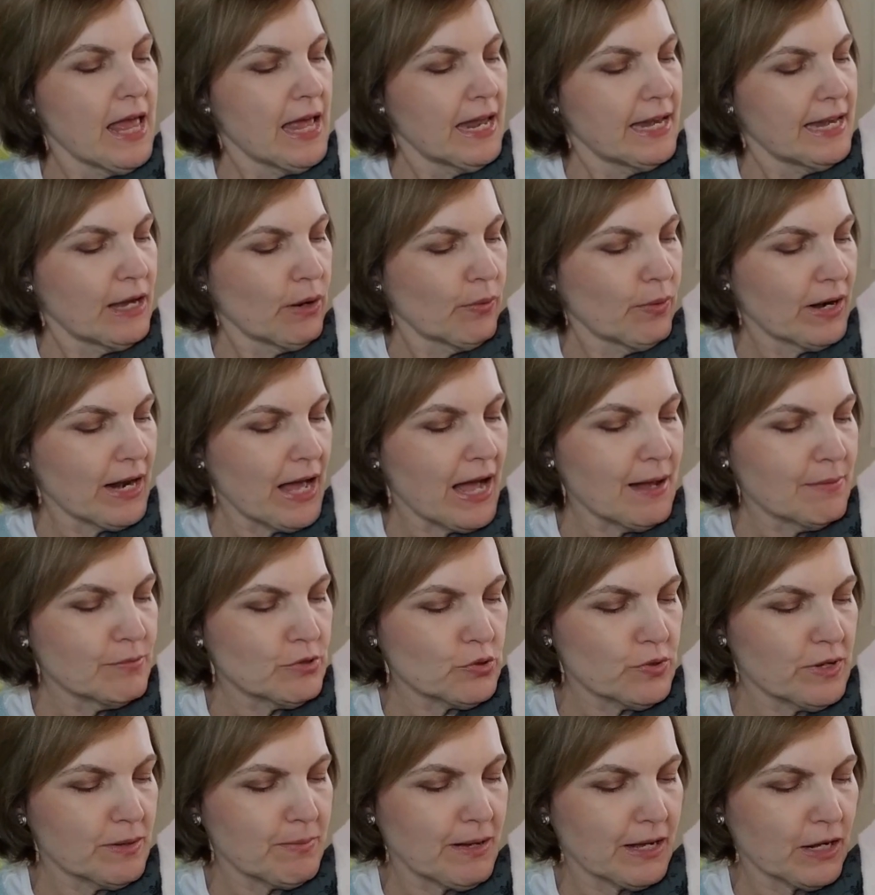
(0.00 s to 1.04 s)
Now when I'm
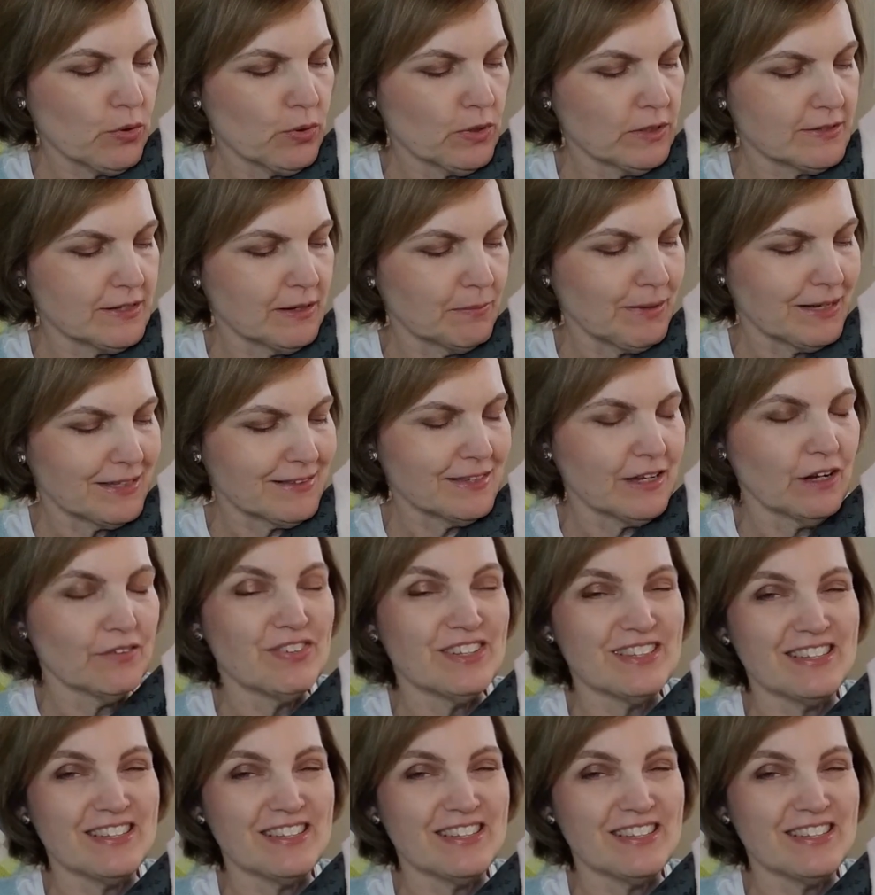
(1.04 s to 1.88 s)
doing my quilting myself,